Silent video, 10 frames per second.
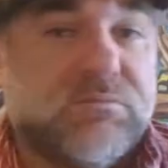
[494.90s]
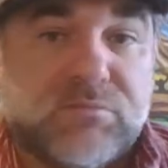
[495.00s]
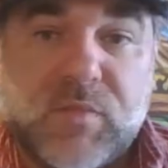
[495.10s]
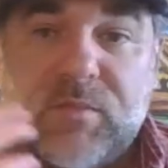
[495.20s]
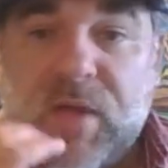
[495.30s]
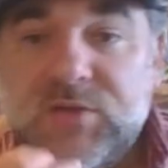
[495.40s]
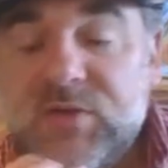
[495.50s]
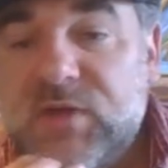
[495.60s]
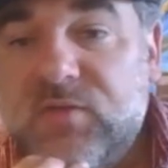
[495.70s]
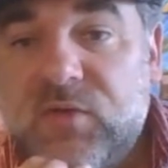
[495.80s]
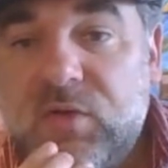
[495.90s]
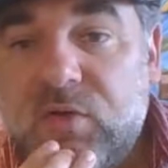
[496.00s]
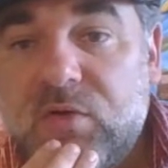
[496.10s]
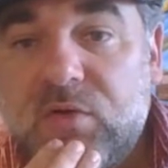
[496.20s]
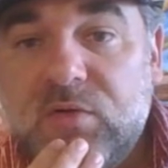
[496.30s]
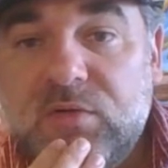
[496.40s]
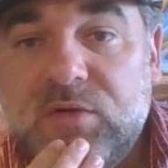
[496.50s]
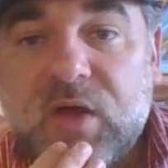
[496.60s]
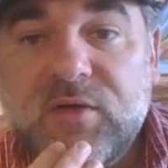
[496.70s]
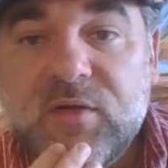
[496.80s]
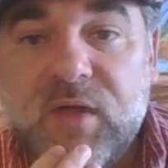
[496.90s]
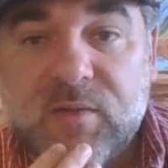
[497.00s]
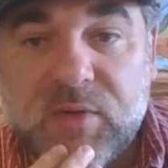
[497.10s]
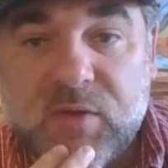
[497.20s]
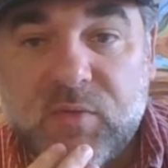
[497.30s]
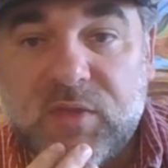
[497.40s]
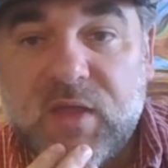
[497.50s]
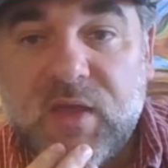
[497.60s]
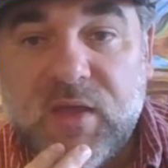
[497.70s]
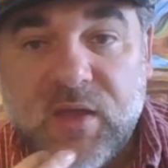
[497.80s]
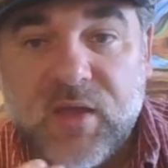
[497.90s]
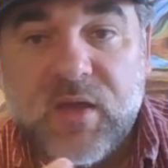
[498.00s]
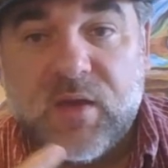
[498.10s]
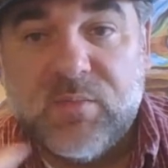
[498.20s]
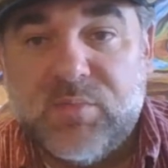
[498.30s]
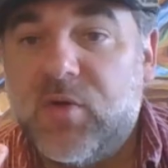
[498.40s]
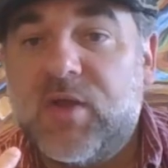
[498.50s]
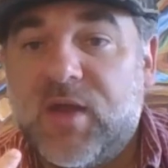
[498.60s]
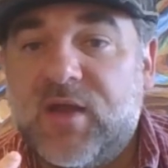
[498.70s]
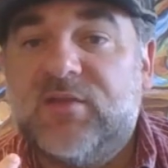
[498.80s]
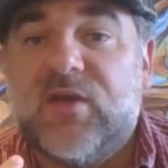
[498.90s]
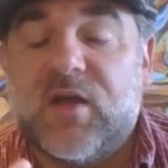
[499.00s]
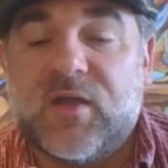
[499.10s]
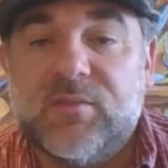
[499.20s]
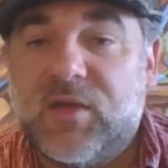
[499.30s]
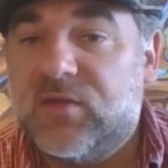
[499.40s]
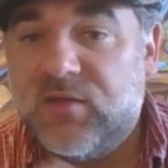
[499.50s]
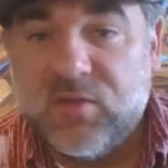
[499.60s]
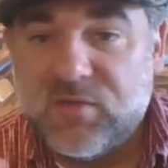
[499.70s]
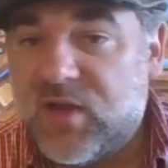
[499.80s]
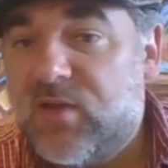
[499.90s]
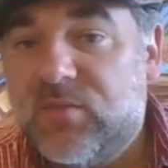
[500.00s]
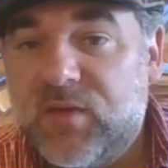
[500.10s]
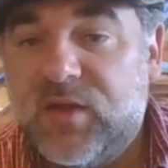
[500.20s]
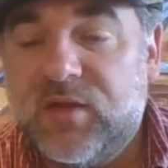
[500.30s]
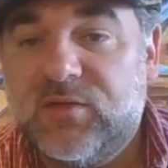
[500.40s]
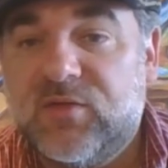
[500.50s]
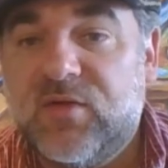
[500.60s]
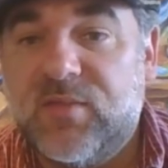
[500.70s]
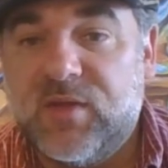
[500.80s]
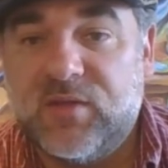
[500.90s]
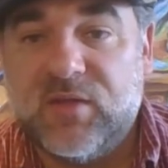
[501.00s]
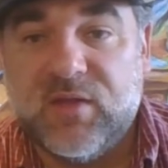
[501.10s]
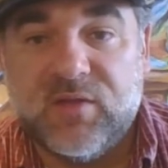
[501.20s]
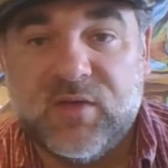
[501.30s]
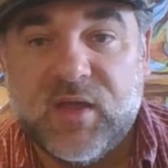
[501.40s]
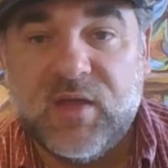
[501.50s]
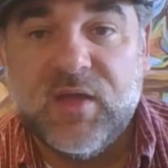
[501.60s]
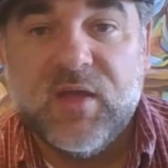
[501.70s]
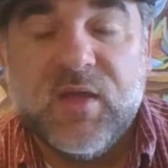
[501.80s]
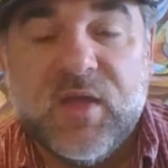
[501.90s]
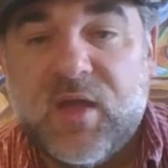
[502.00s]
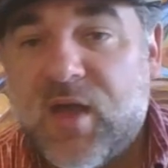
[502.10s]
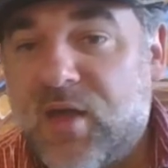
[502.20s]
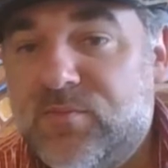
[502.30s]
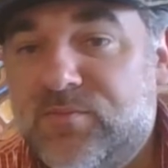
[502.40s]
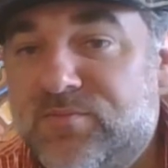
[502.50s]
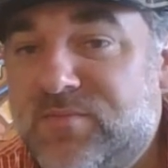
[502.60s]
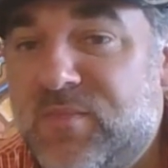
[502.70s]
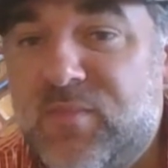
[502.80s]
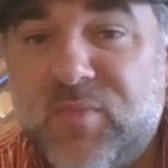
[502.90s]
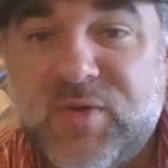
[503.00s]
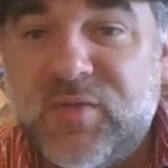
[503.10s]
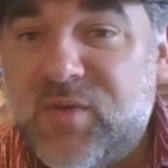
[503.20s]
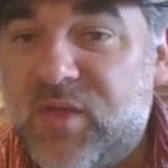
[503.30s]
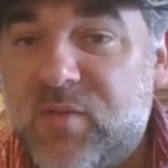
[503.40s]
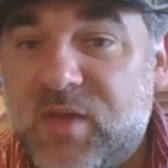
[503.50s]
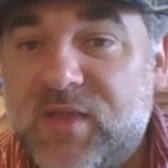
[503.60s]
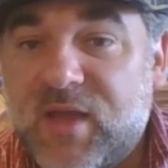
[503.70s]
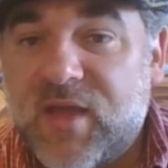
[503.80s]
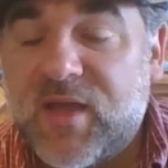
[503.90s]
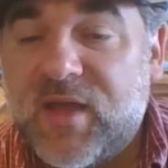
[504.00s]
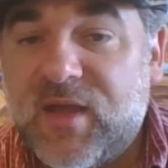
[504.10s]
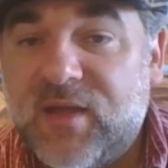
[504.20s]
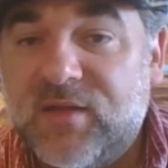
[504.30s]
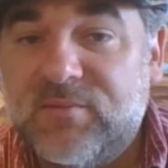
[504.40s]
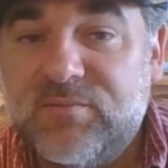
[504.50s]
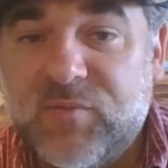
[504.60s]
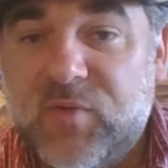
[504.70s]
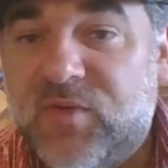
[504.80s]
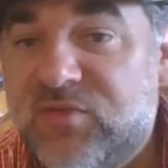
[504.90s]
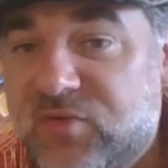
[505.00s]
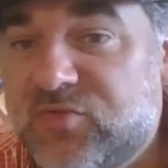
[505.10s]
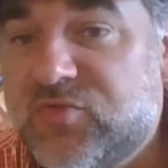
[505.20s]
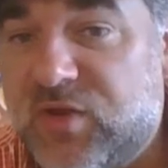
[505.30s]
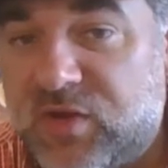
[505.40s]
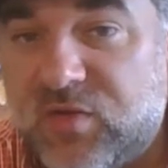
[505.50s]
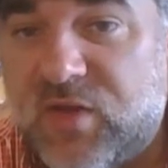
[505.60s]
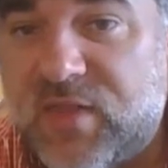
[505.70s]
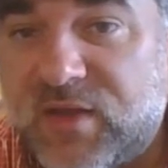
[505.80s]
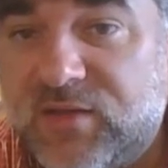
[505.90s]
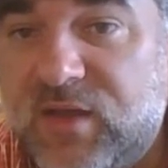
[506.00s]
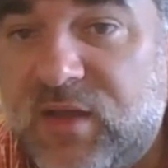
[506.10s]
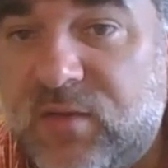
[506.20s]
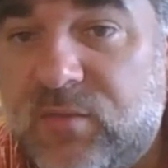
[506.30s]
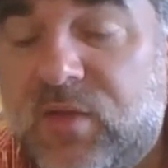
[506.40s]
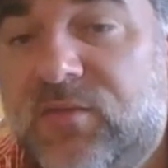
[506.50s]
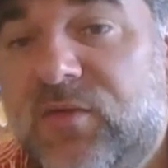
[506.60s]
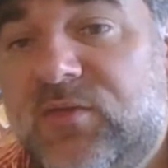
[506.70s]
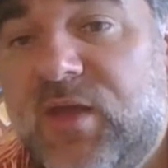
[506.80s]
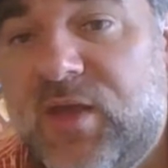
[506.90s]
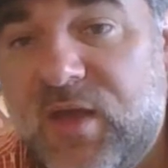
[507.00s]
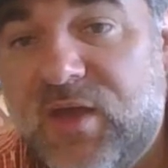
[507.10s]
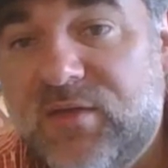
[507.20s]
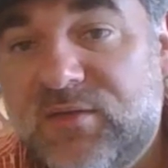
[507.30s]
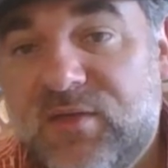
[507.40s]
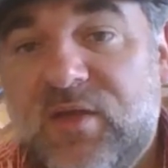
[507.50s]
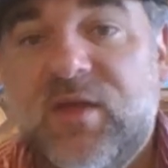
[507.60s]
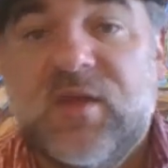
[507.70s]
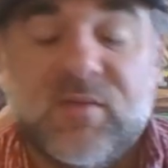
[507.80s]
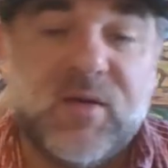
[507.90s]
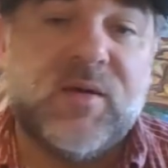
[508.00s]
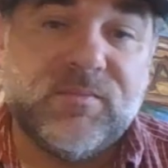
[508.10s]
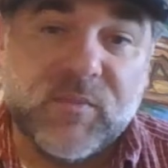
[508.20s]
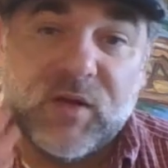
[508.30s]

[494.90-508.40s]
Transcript: imagine if your doctor came in with a broken eye socket because he was out in a tournament the other day. Would you really want that guy doing surgery on you on that day? Well, if you say yes, well,